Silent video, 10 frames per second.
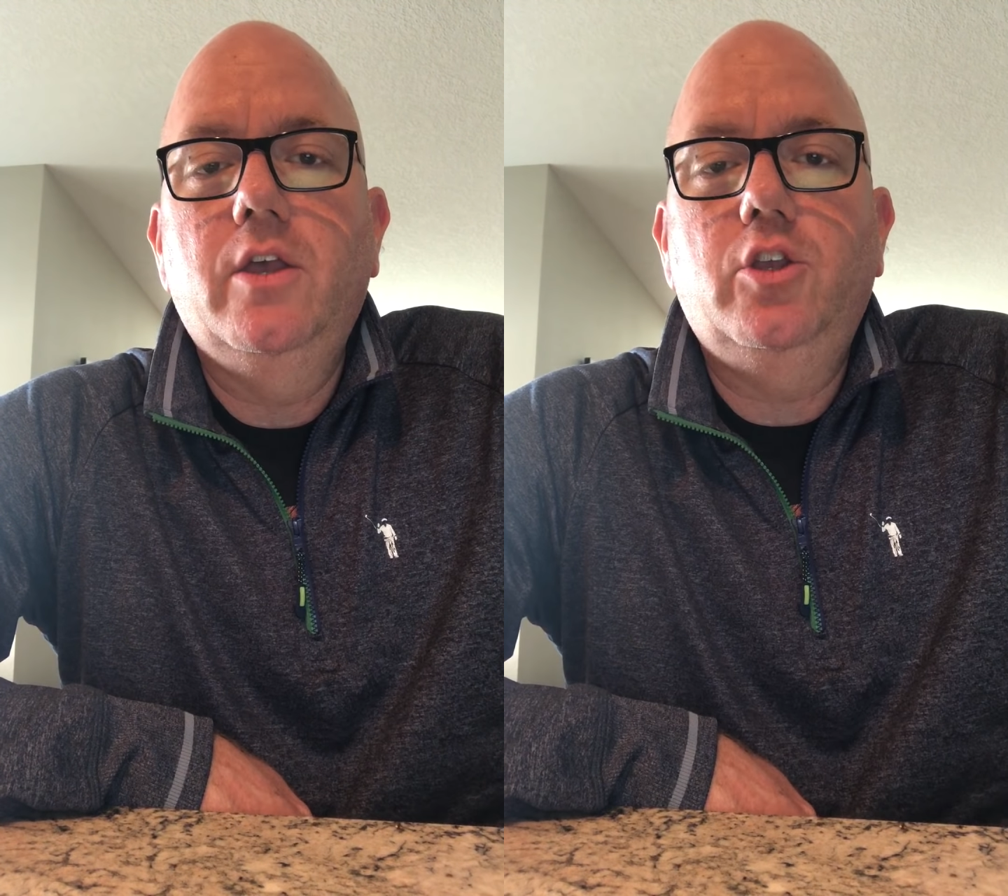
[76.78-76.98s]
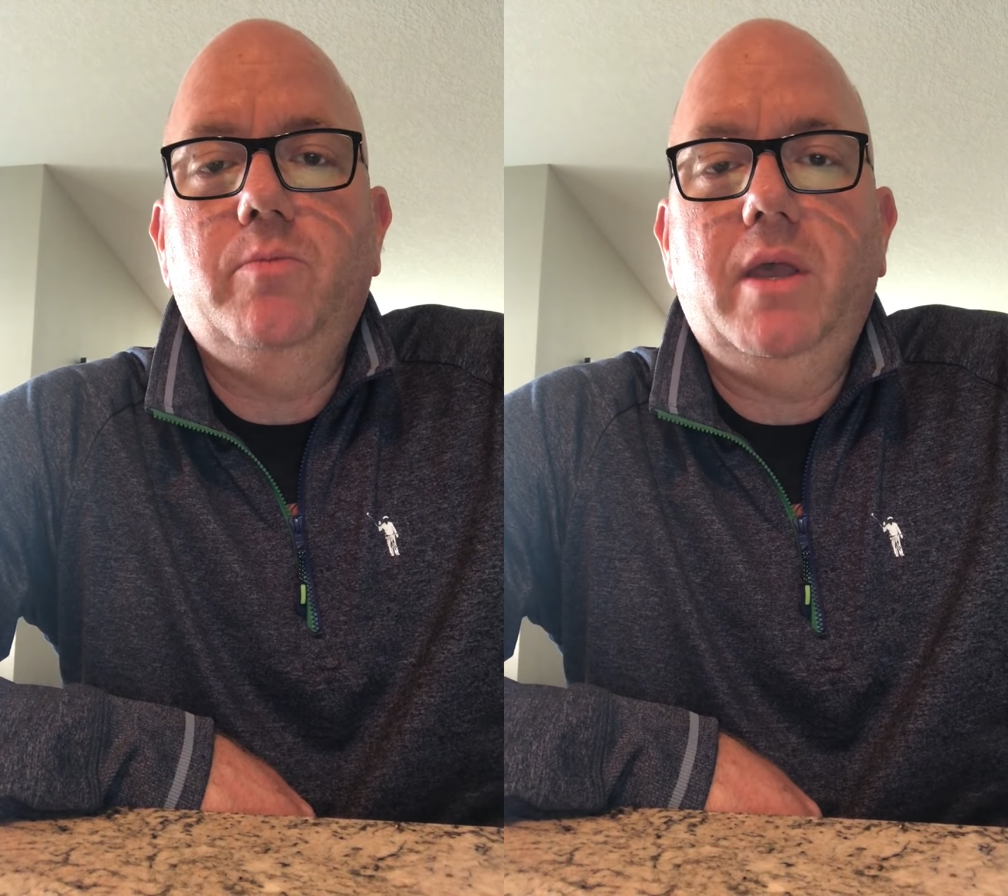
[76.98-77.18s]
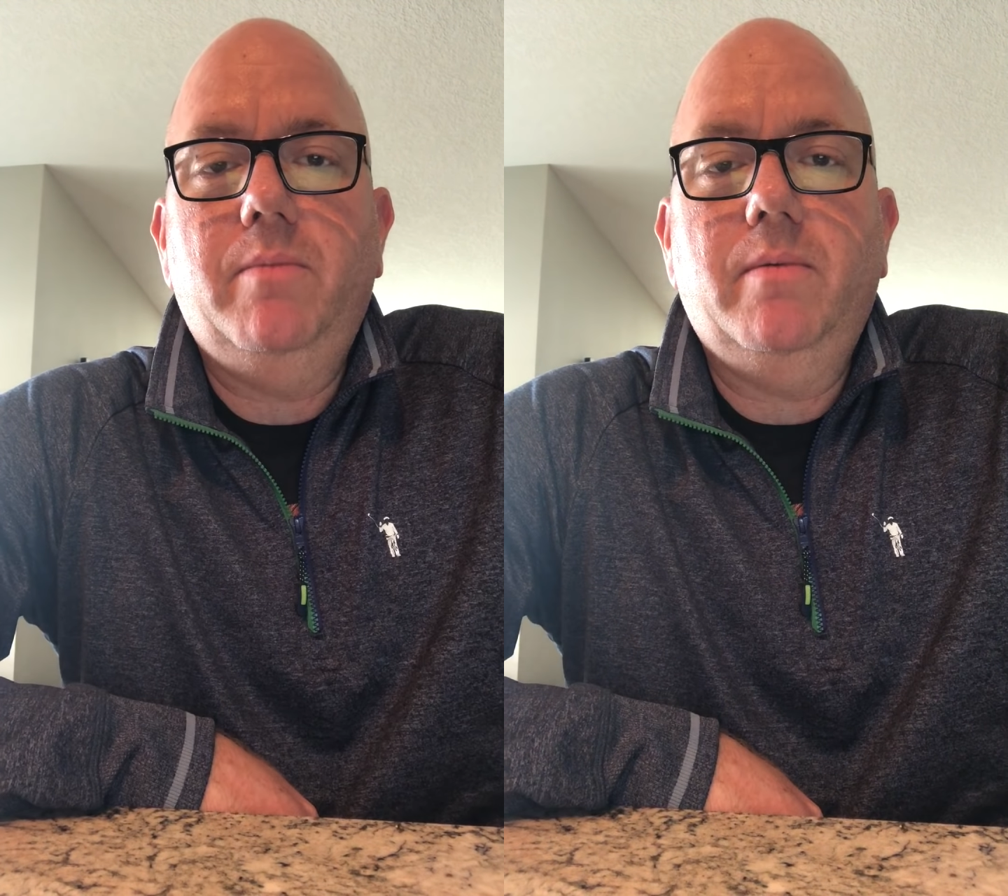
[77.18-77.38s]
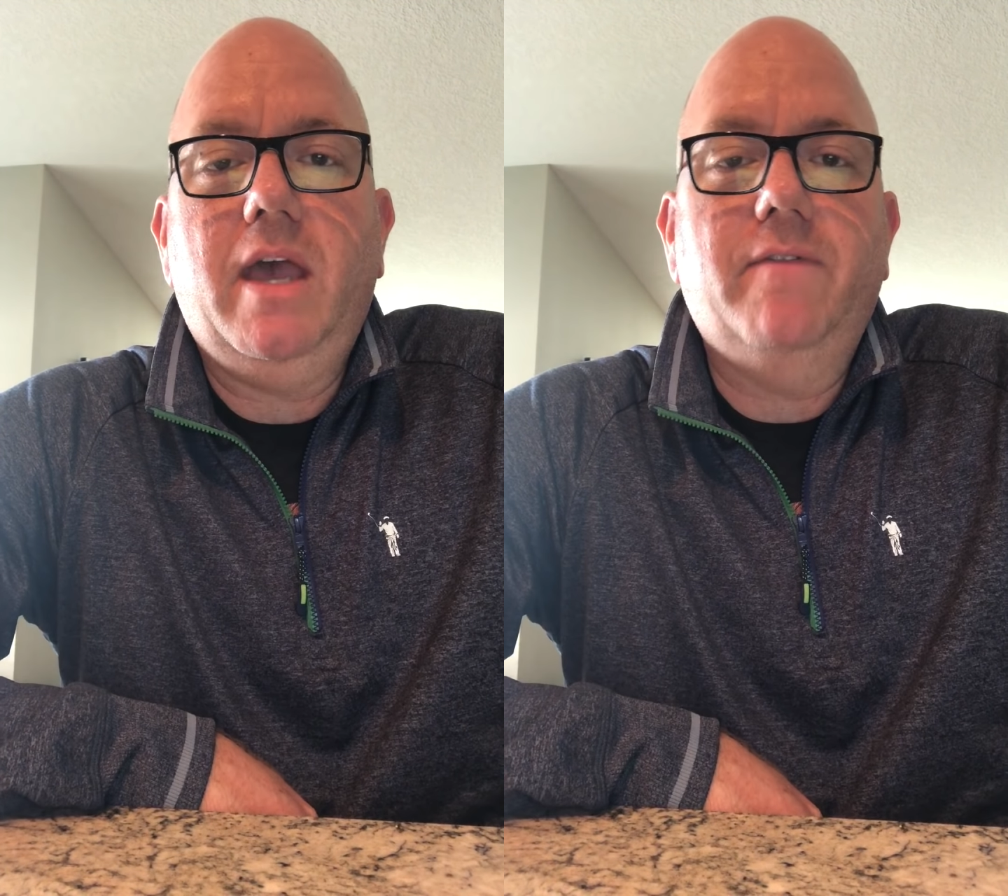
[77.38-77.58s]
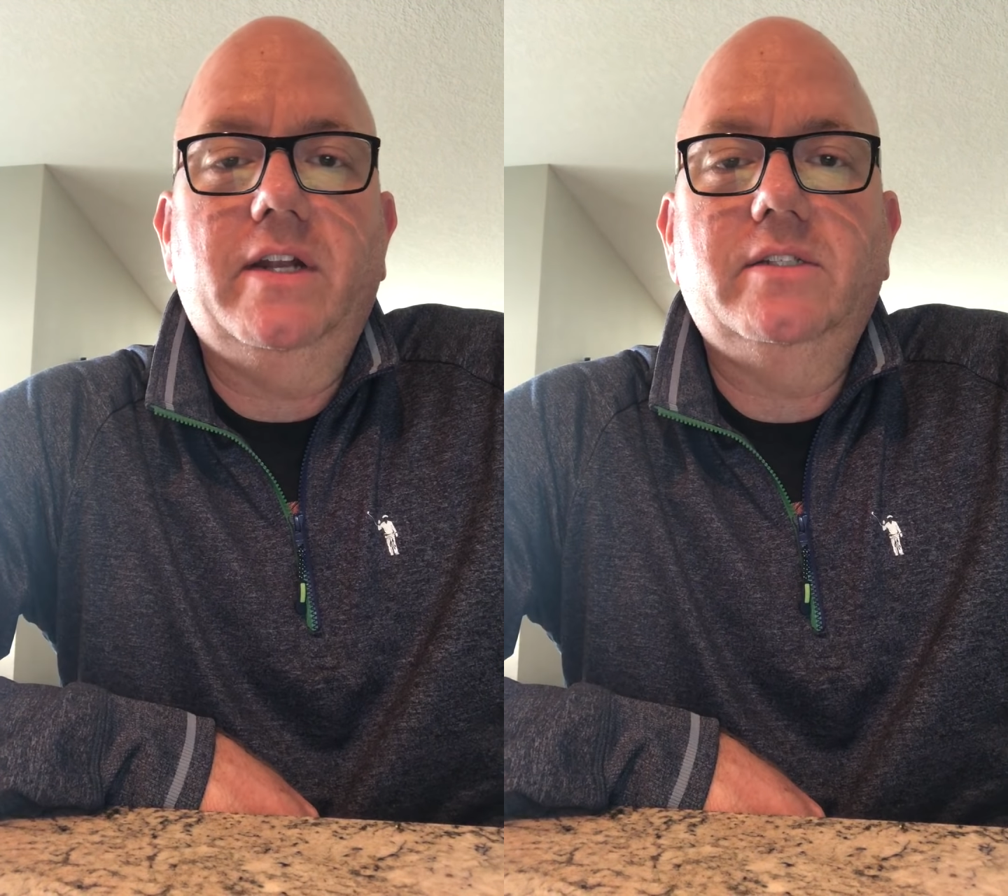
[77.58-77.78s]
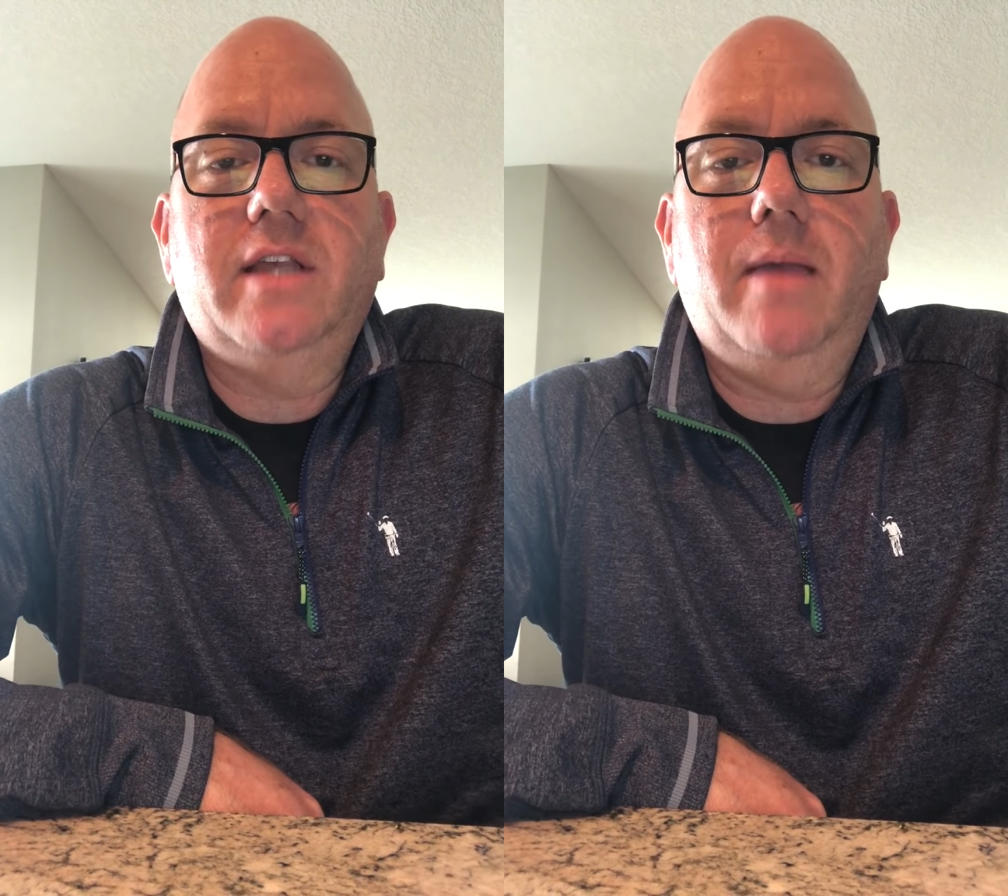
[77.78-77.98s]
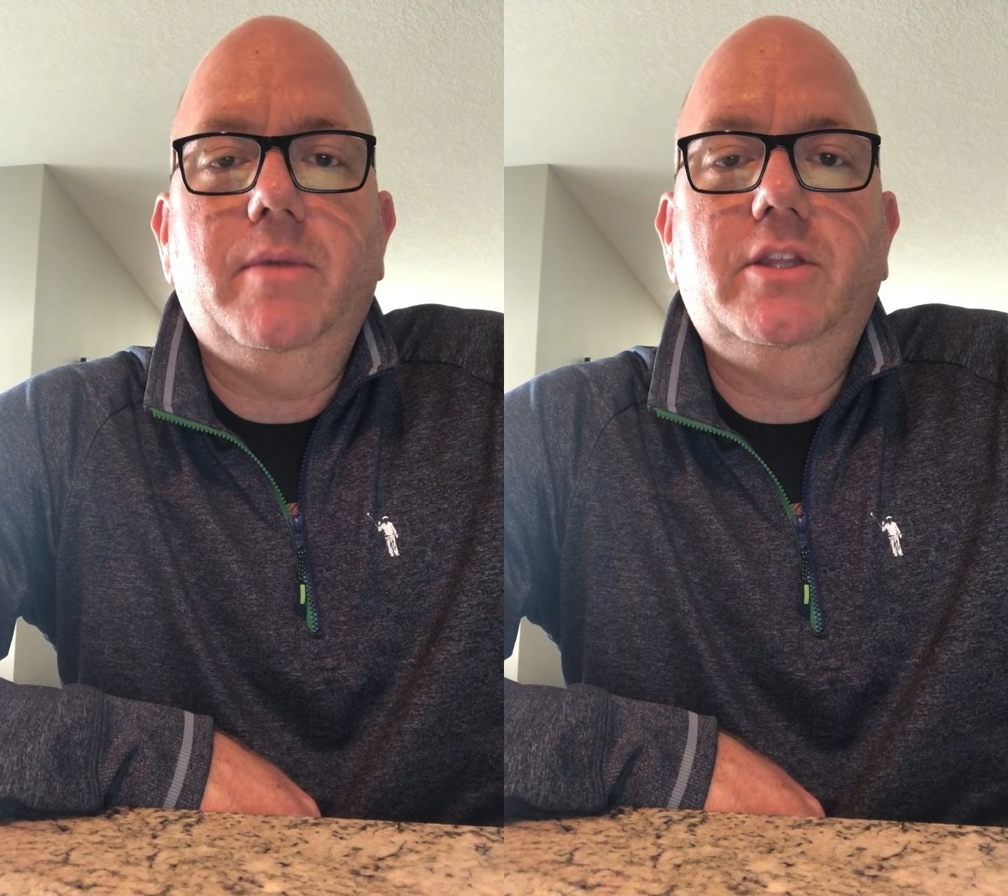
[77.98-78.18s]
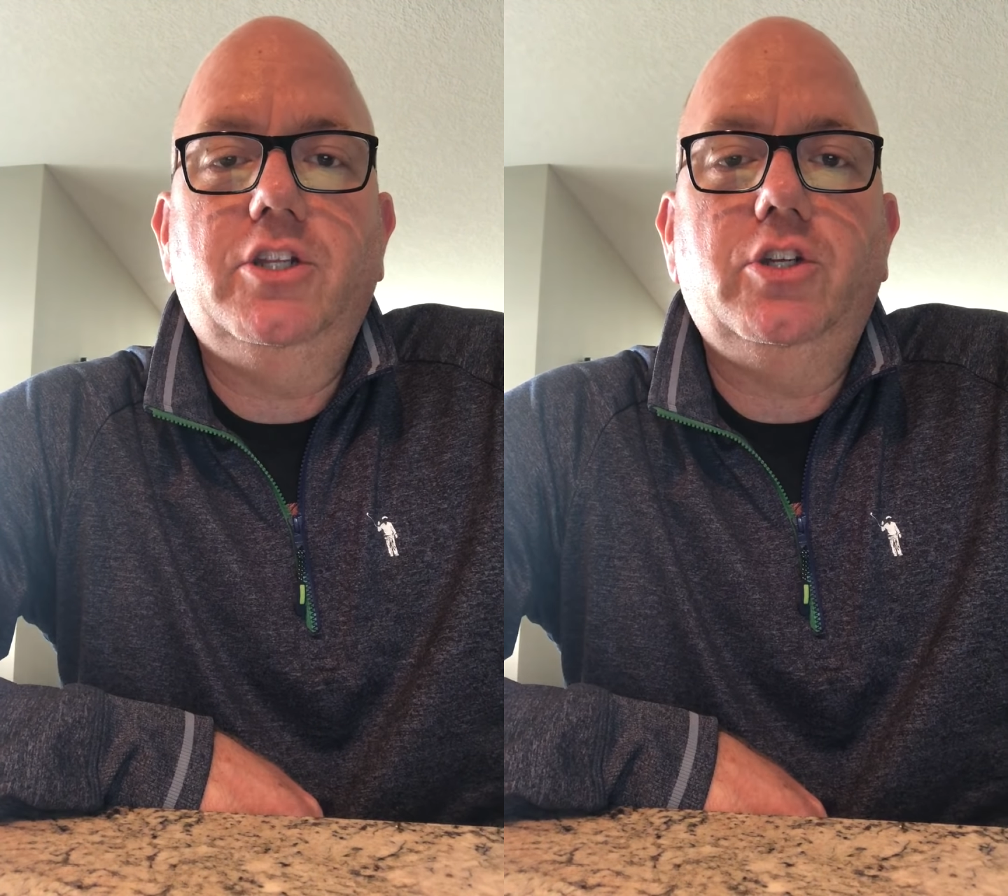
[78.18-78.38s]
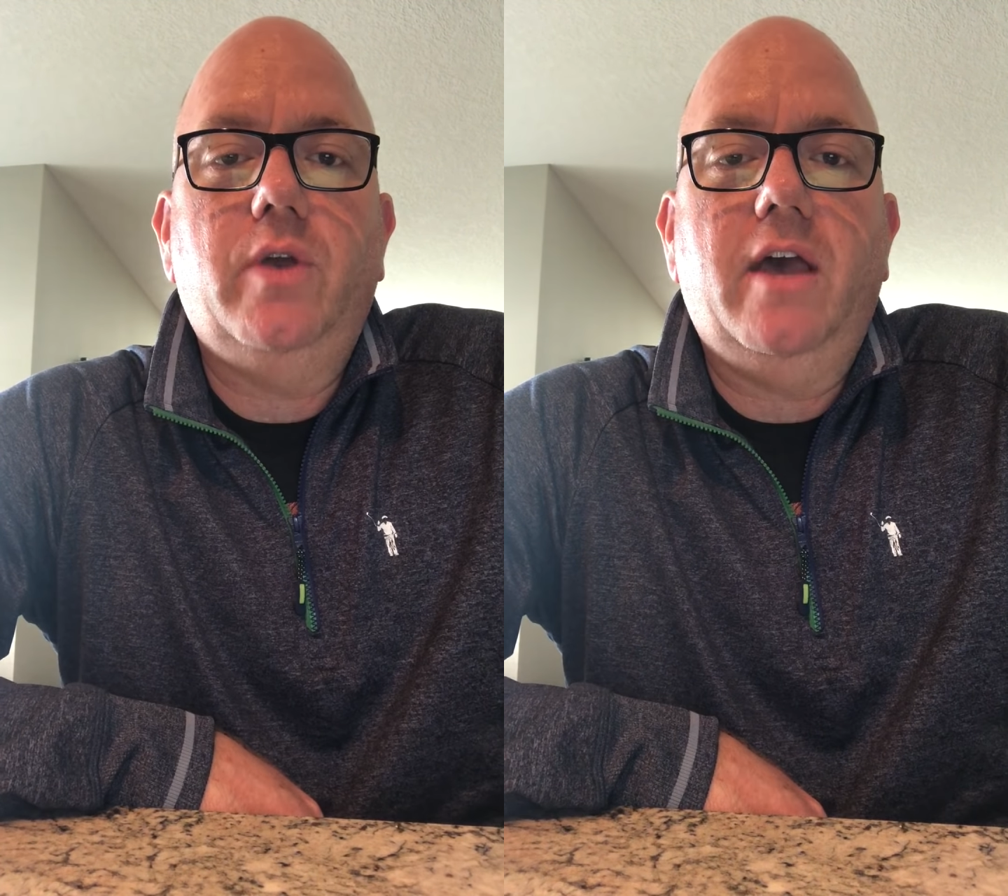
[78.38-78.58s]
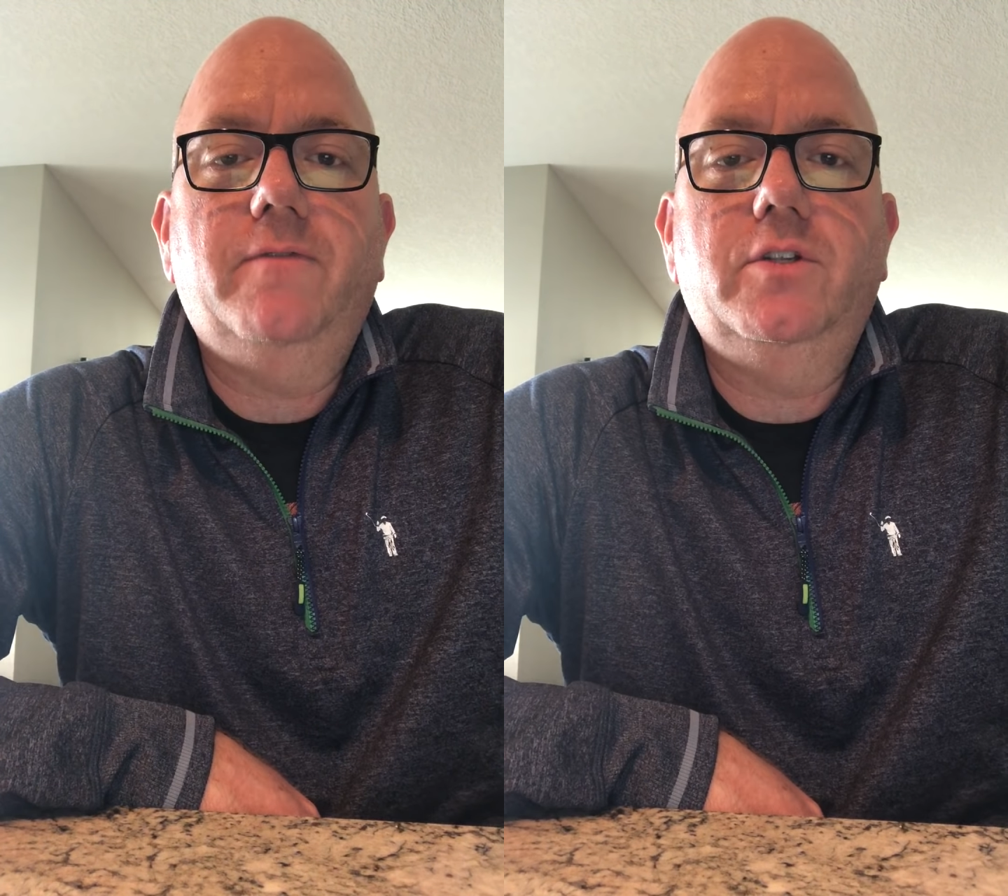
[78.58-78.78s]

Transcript: You may have an assignment that you have